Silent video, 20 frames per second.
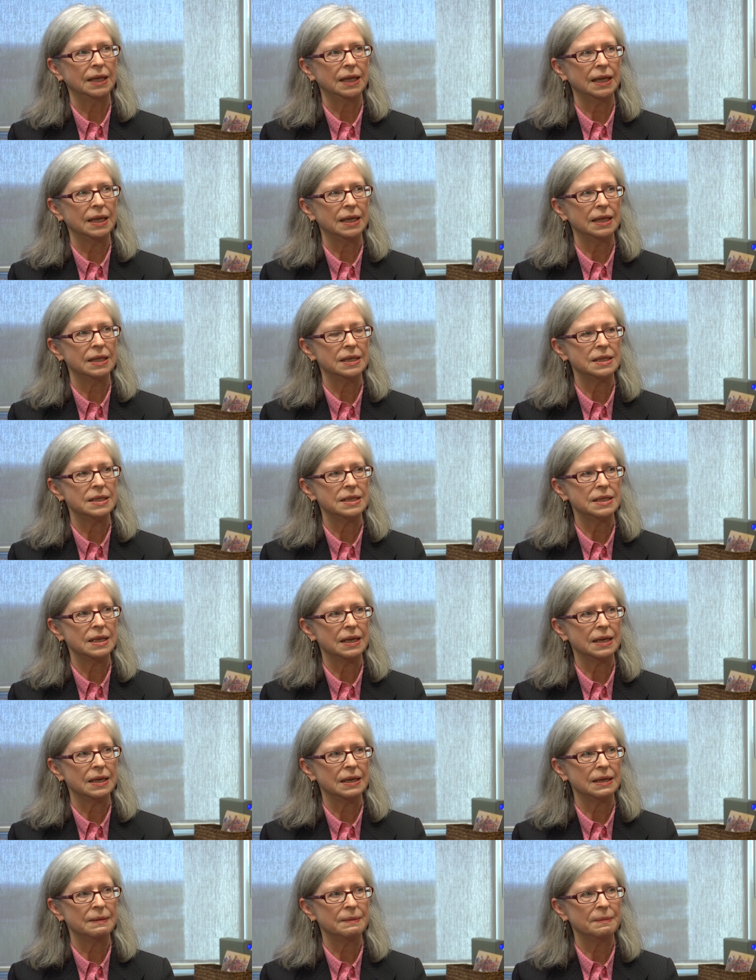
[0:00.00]
and
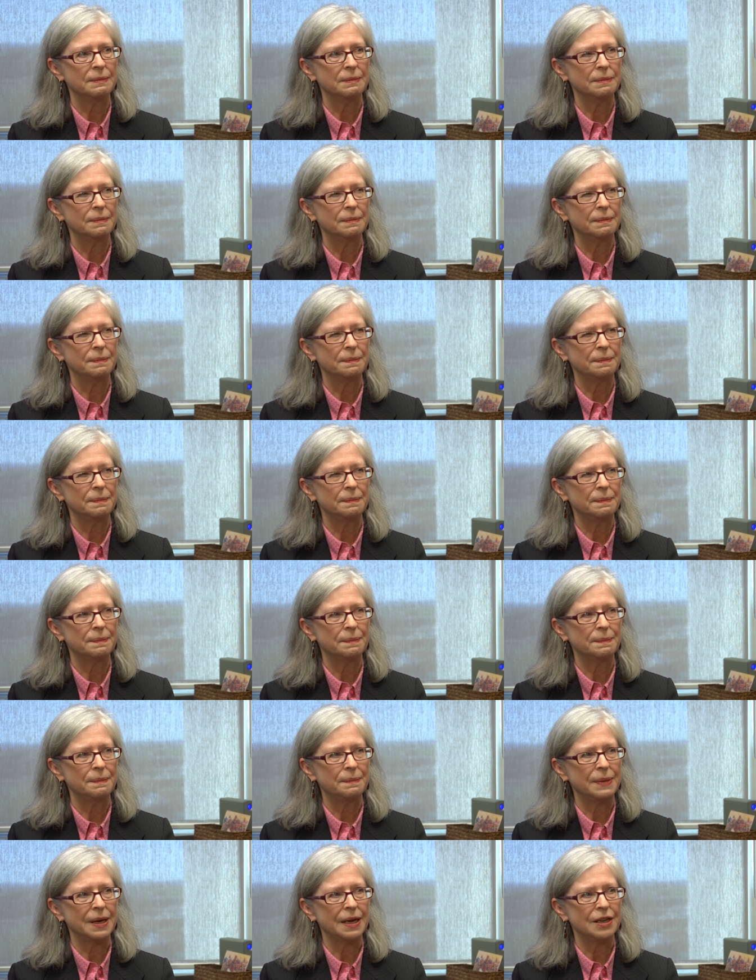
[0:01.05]
uh,
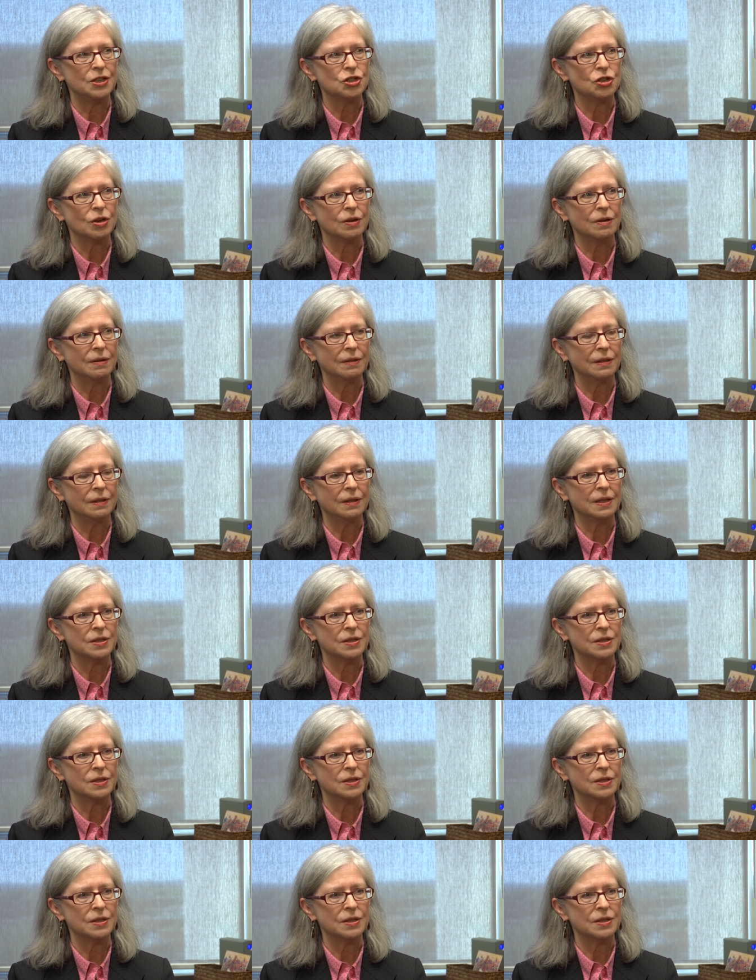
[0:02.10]
by John